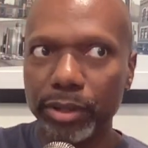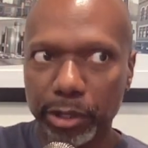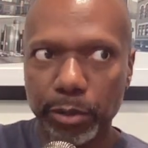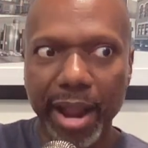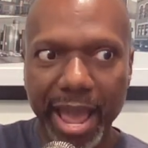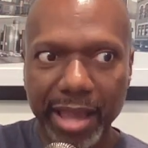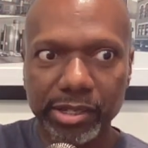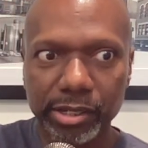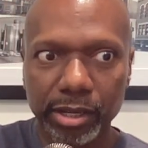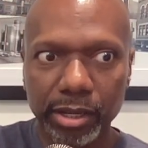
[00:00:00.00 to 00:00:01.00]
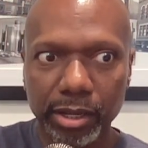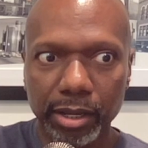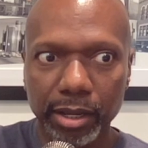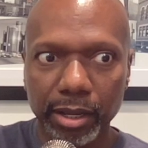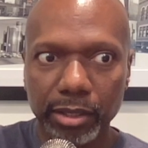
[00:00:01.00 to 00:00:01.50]
the crash,
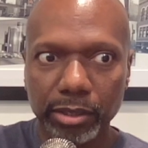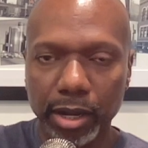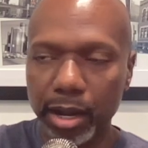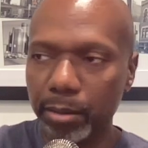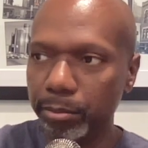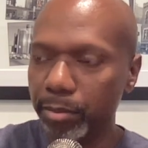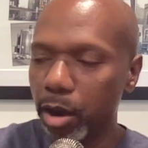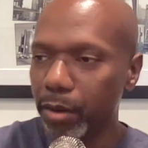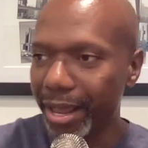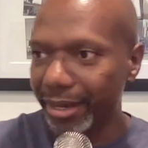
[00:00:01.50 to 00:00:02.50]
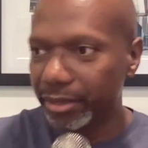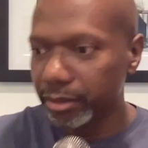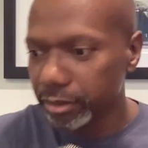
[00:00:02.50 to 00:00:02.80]
'08.